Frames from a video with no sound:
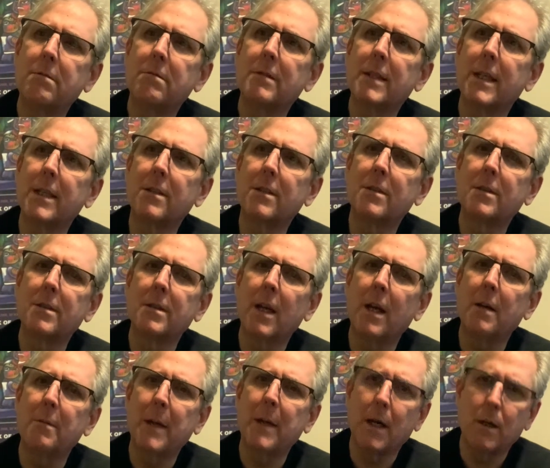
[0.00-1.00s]
that's
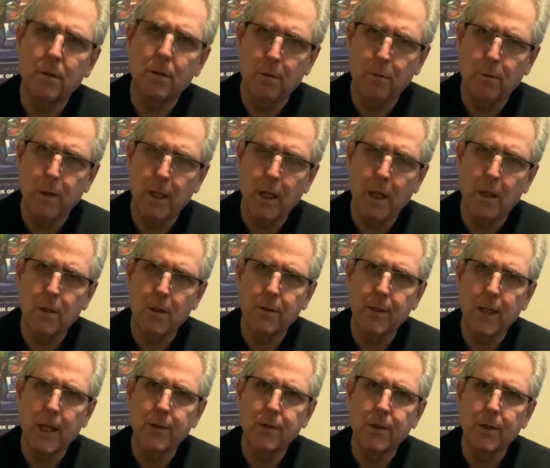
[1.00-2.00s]
about what other
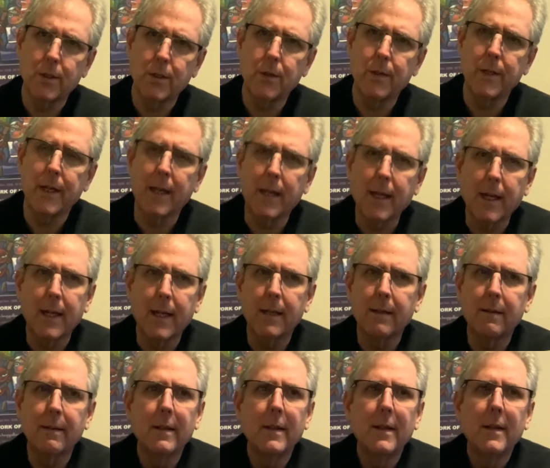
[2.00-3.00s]
sides are doing,
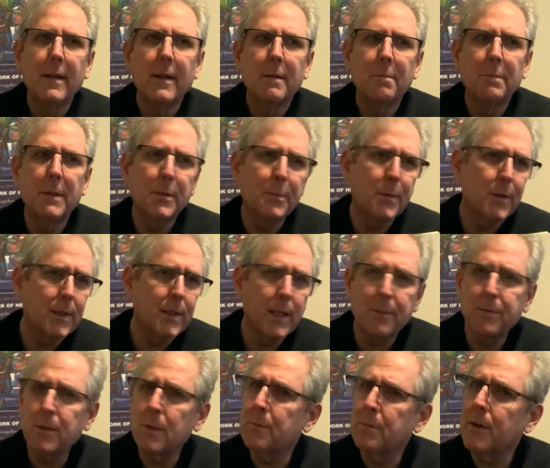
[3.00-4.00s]
and
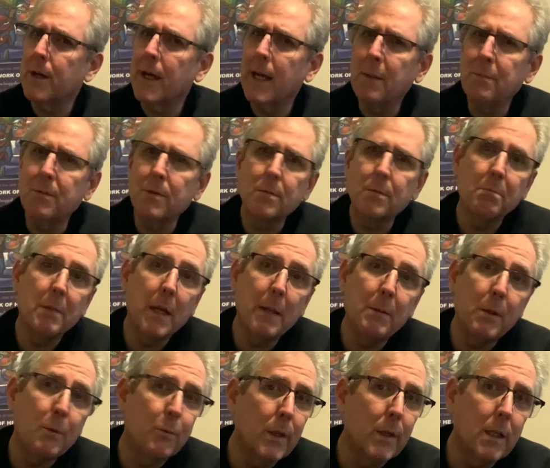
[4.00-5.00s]
misperception perhaps may
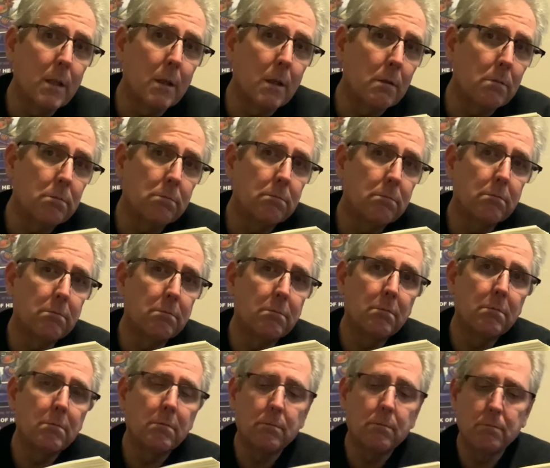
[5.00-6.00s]
be real,
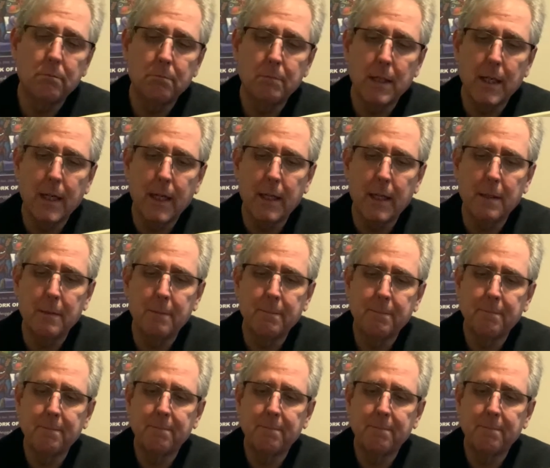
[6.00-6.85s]
but um,